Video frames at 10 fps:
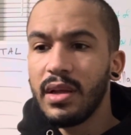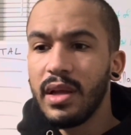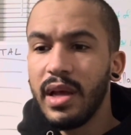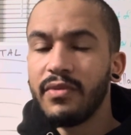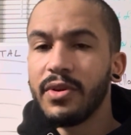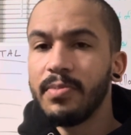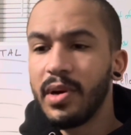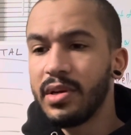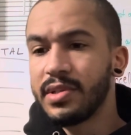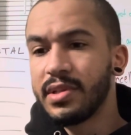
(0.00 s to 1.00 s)
Every
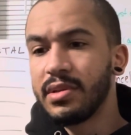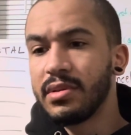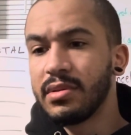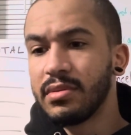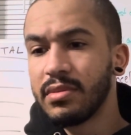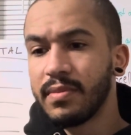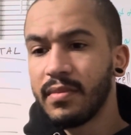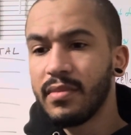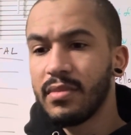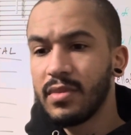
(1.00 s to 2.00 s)
person,
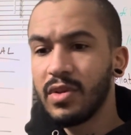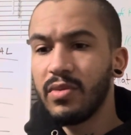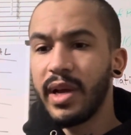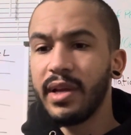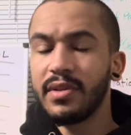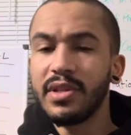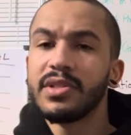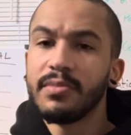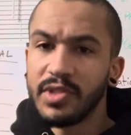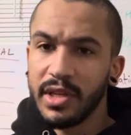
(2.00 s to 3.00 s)
right? There's
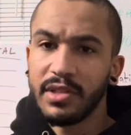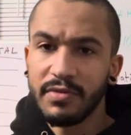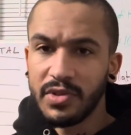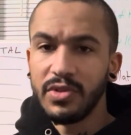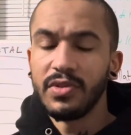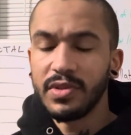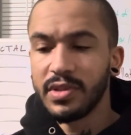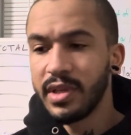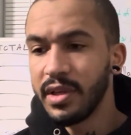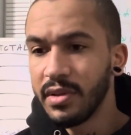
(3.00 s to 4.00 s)
objective truths
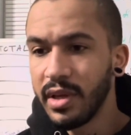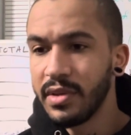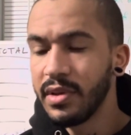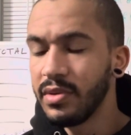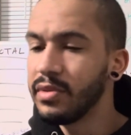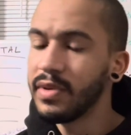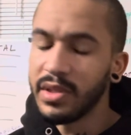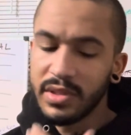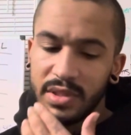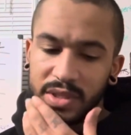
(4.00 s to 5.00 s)
in the
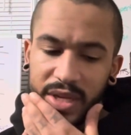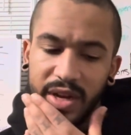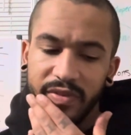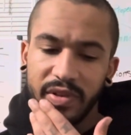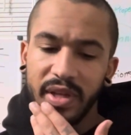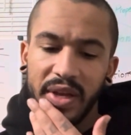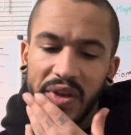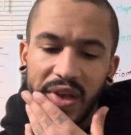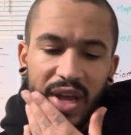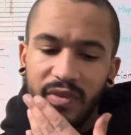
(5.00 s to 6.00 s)
universe. And I feel like
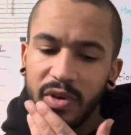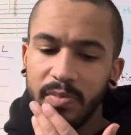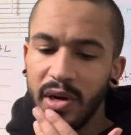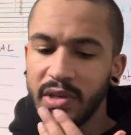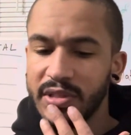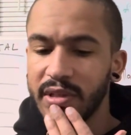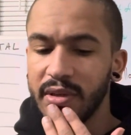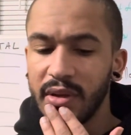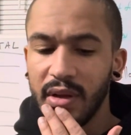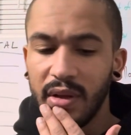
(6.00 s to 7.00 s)
every person,